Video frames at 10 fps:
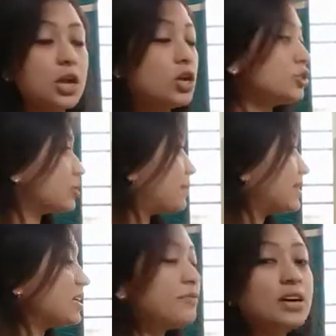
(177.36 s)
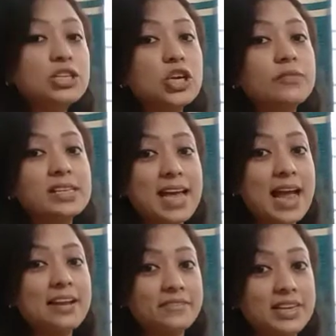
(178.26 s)
So the basic function of the
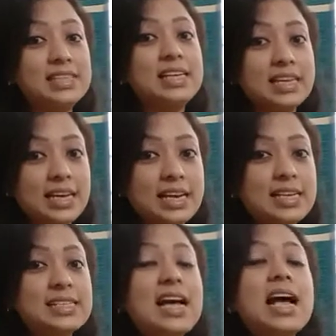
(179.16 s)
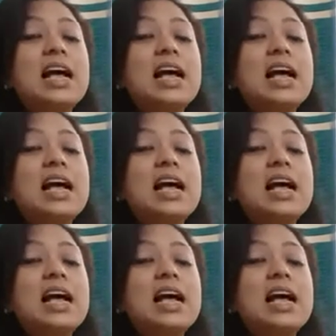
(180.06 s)
xylem vessel is